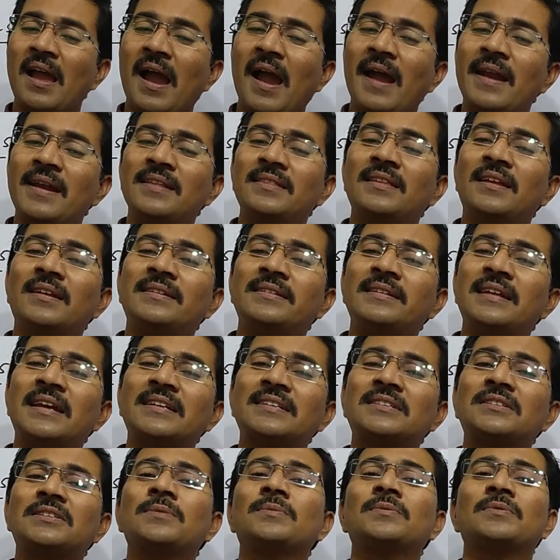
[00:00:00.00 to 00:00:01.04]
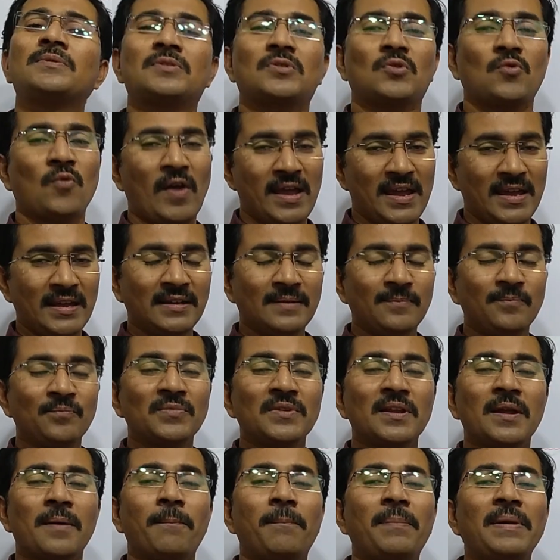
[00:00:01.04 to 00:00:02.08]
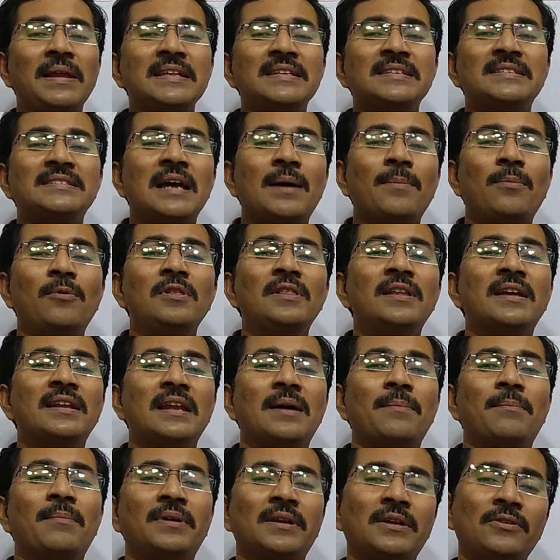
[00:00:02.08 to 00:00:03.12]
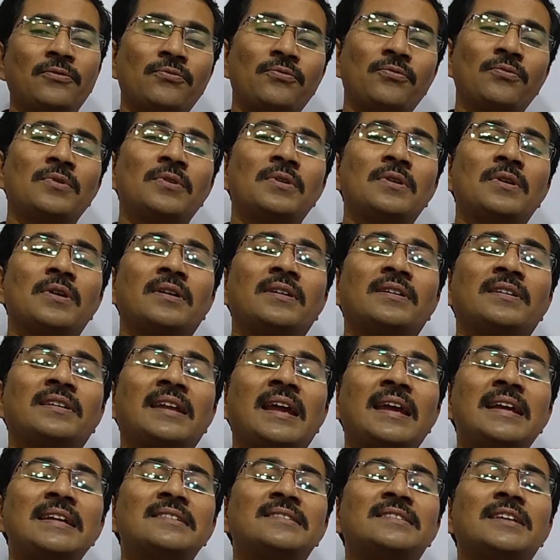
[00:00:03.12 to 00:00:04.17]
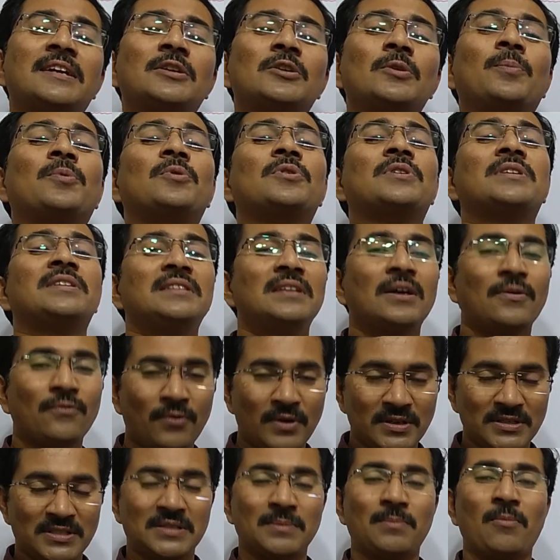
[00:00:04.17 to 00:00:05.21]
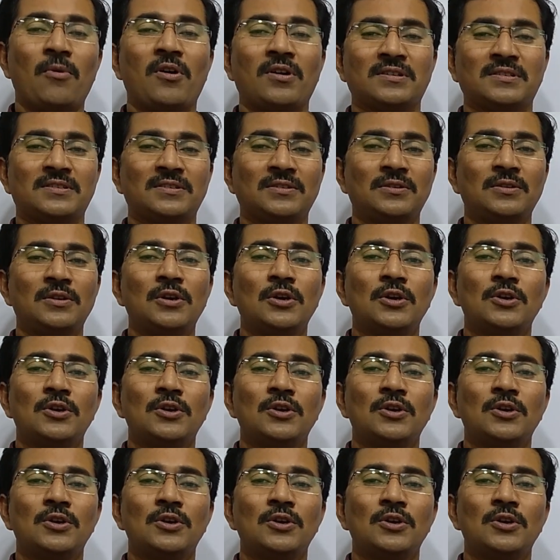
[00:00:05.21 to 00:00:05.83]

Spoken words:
And in the next square, please double the number of grains that you put in the first box.